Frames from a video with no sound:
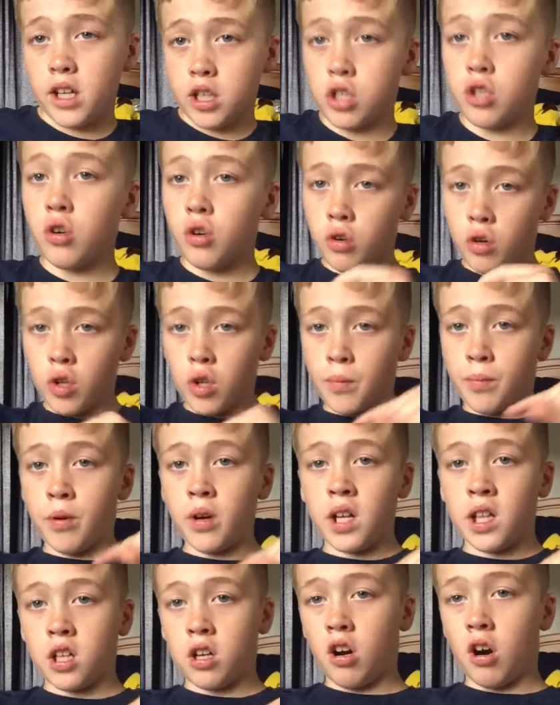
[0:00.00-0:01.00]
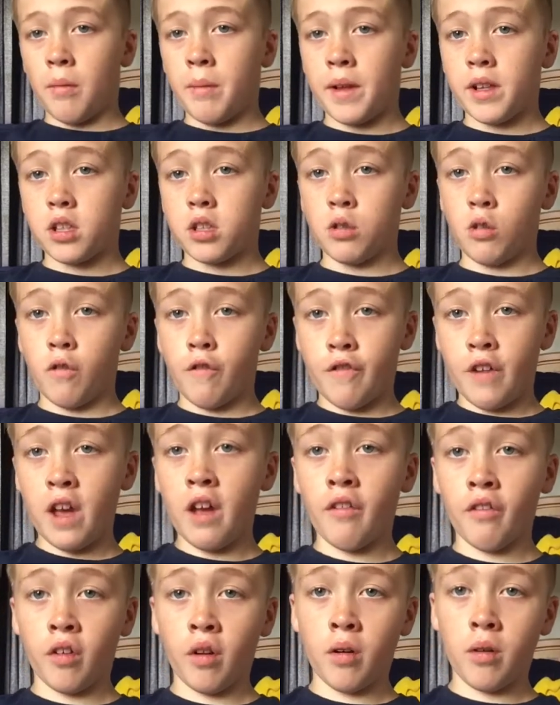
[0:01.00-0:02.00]
sure you put in the comments your
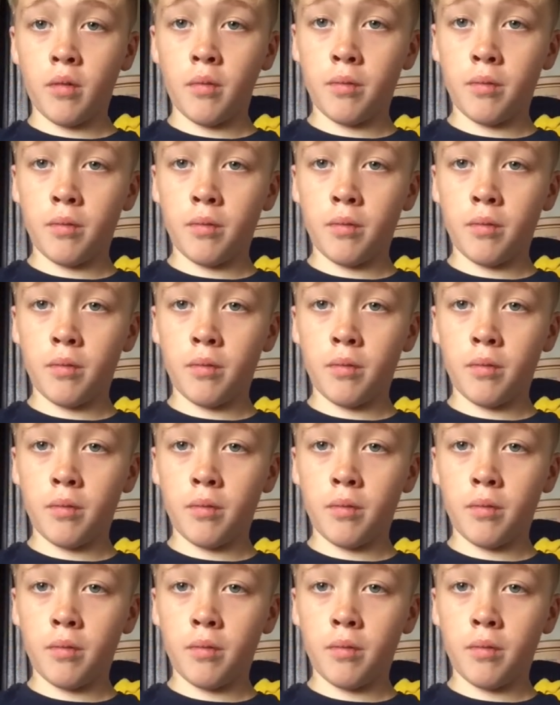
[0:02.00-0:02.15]
favorite